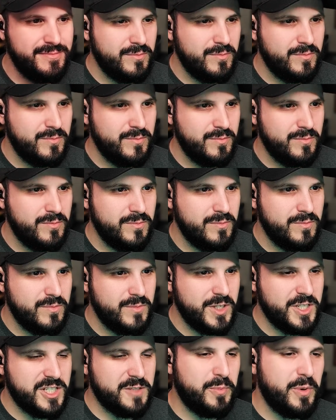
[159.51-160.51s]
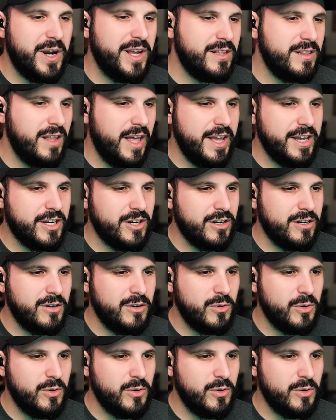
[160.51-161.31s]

Well, the Sprig like her,